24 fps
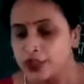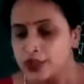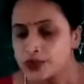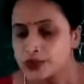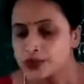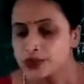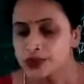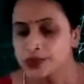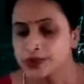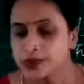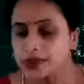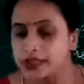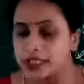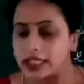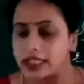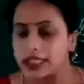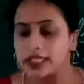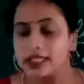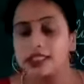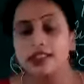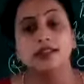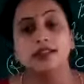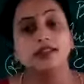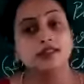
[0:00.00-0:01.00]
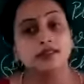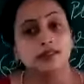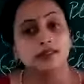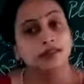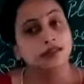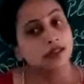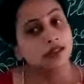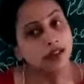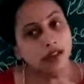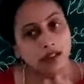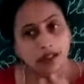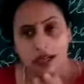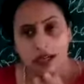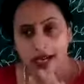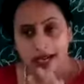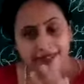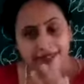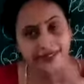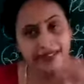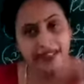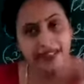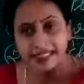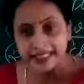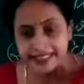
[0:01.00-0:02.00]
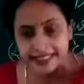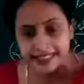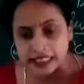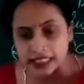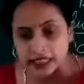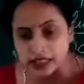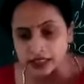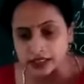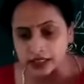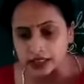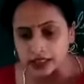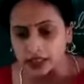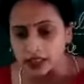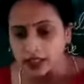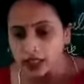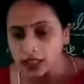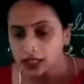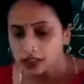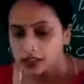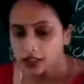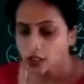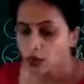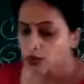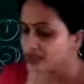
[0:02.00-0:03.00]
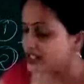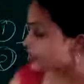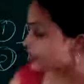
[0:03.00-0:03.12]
so I think it is clear. Now